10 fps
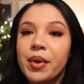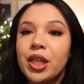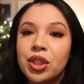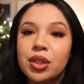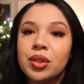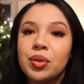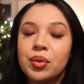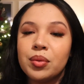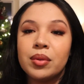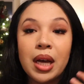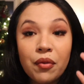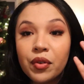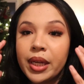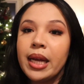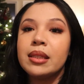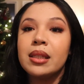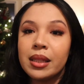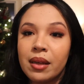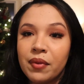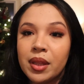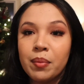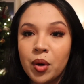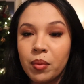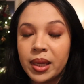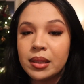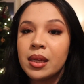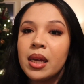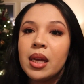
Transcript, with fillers: make sure to not forget to live in the moment